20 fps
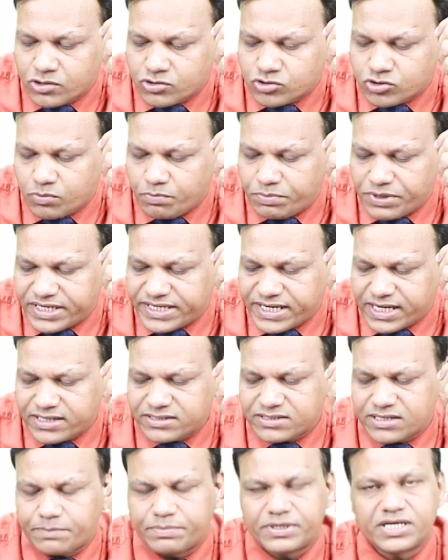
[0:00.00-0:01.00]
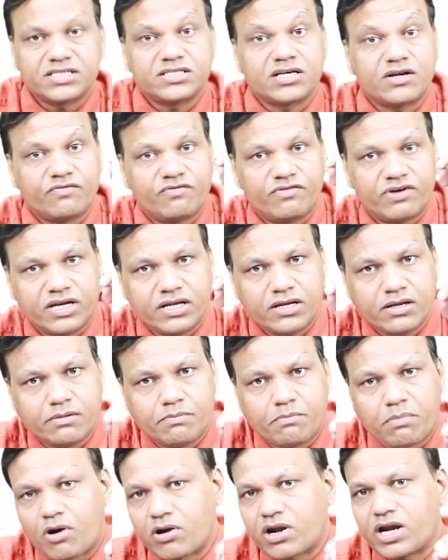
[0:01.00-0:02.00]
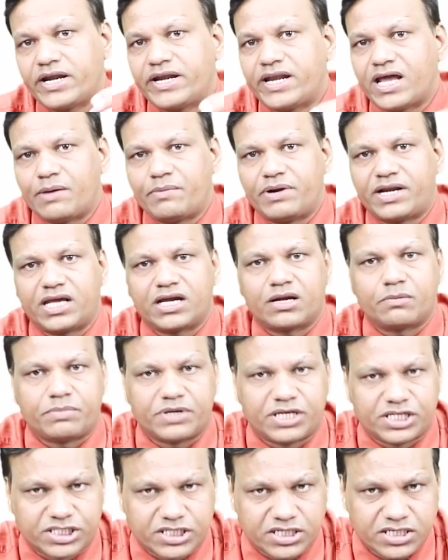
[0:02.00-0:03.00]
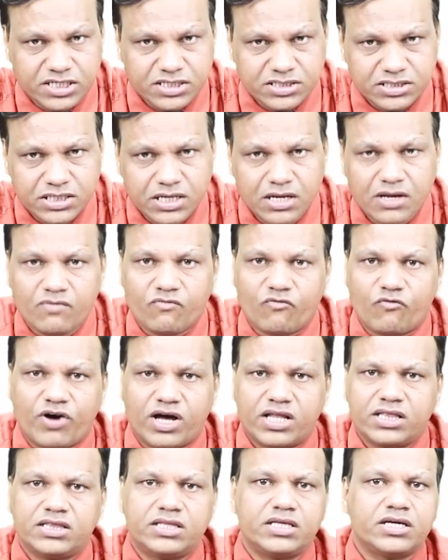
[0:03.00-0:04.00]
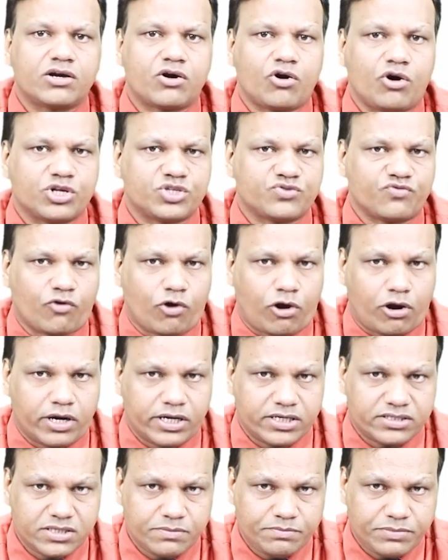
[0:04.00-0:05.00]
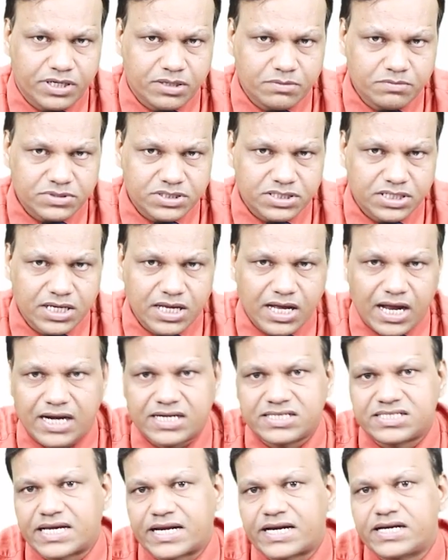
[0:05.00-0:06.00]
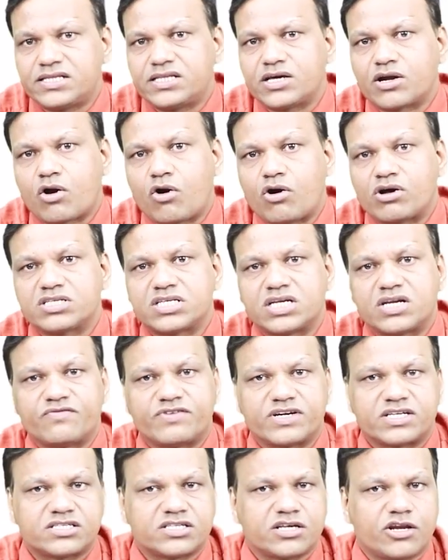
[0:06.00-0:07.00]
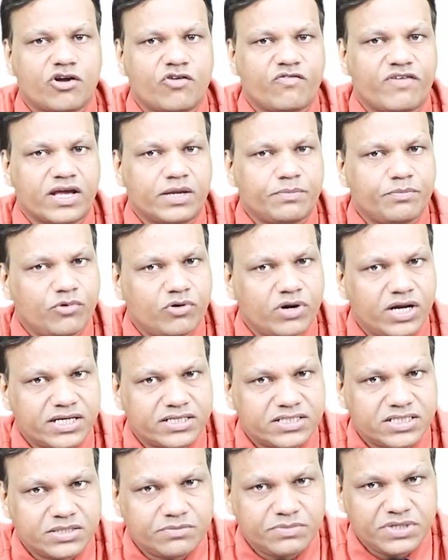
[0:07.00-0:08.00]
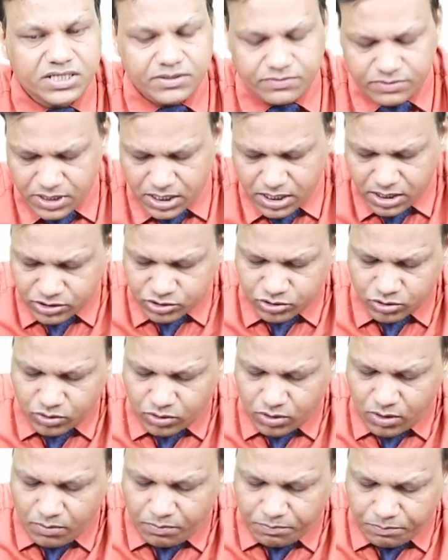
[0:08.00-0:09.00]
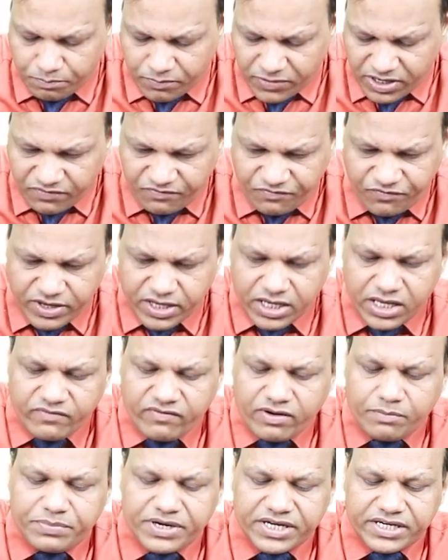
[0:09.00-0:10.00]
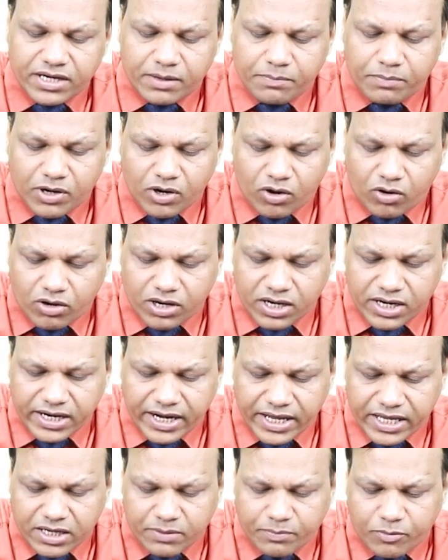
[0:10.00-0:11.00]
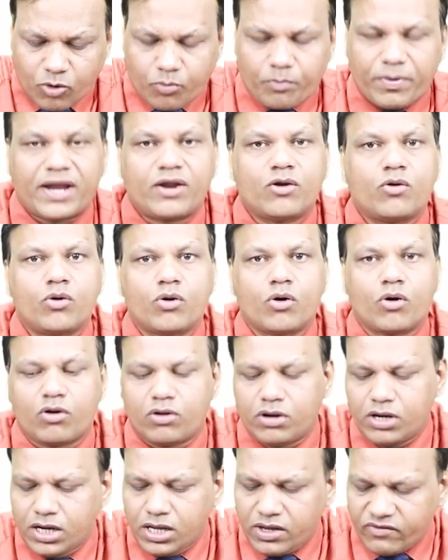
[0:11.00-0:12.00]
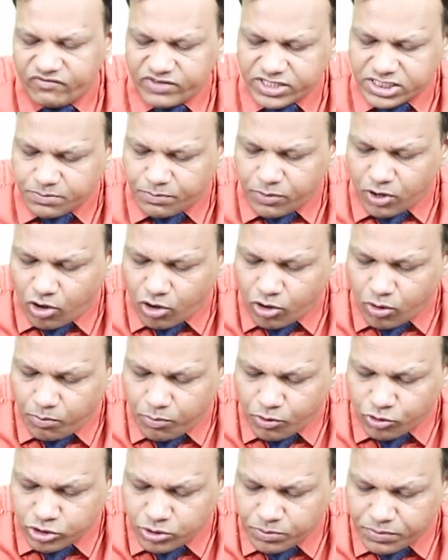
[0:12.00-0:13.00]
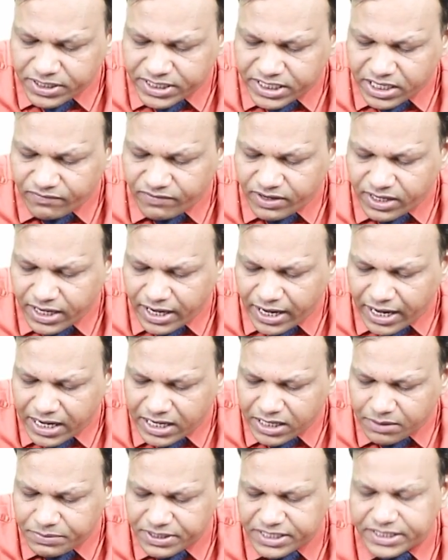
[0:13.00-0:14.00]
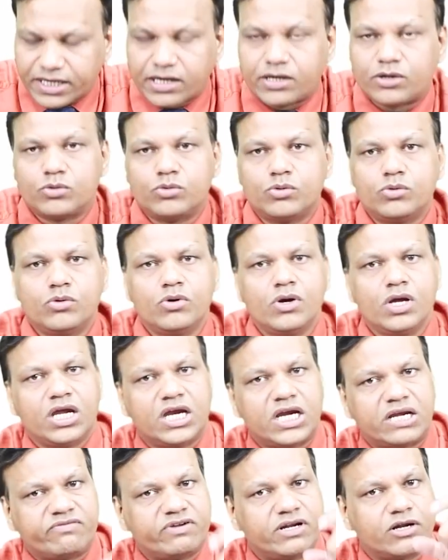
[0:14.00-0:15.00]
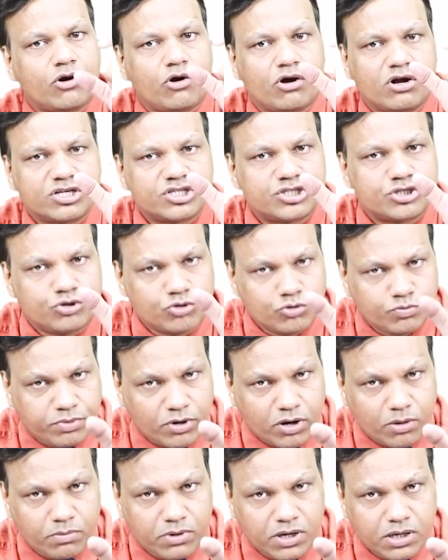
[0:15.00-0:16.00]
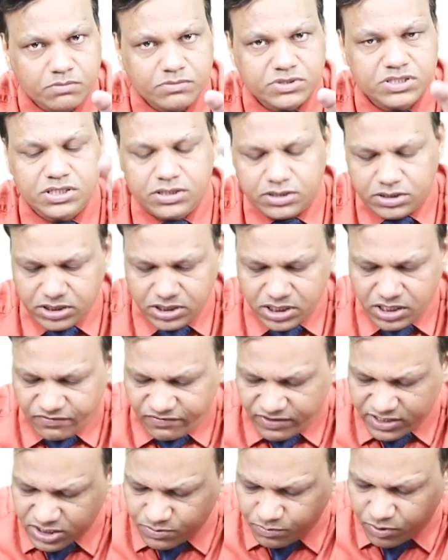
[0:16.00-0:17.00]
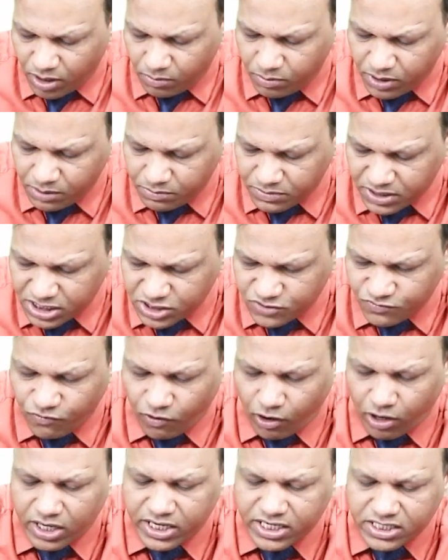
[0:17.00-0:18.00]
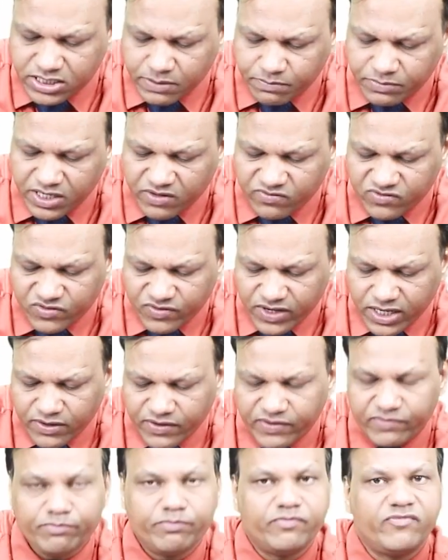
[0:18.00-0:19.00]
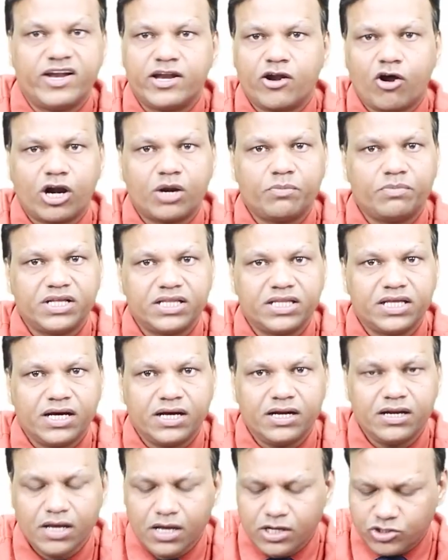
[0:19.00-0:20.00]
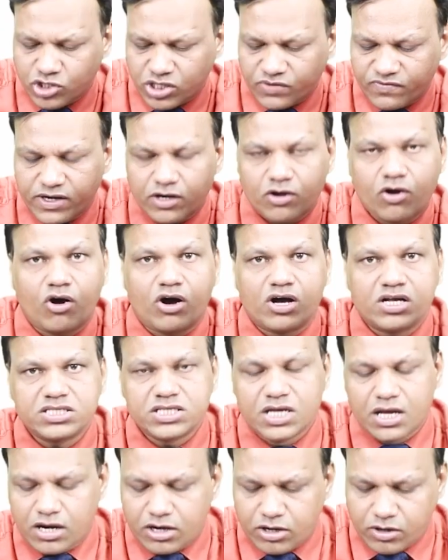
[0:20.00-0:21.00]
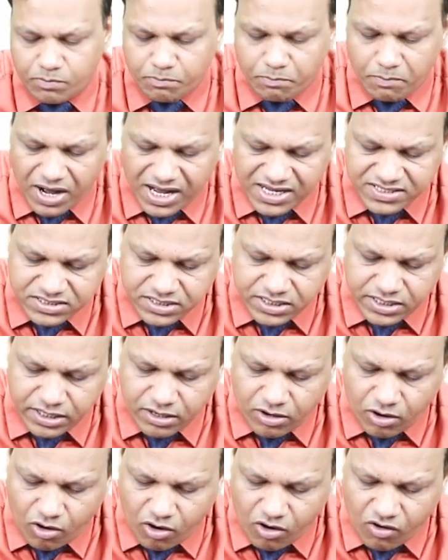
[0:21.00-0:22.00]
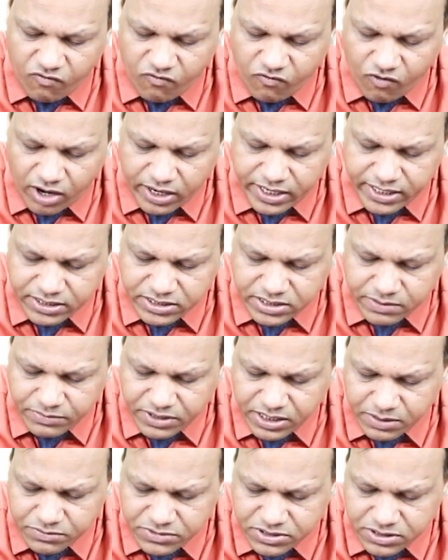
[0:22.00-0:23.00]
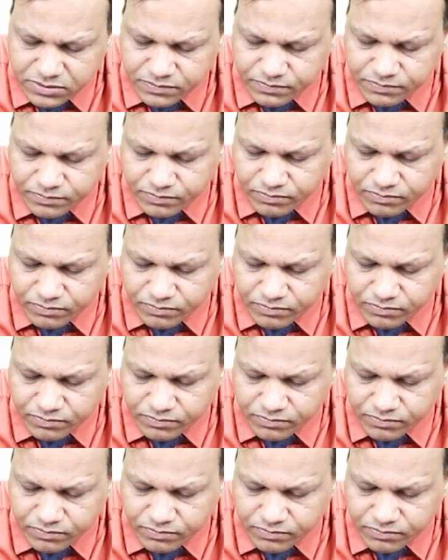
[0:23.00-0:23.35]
So beta receptors are very important diabetic patients. One, they cause warning symptoms. And second, they cause reversal of hypoglycemia. So if we give a beta blocker like propranolol, which block both beta 1 and beta 2, it will cause two problems. The first problem is warning symptoms will not be there. So it will cause masking of warning symptoms.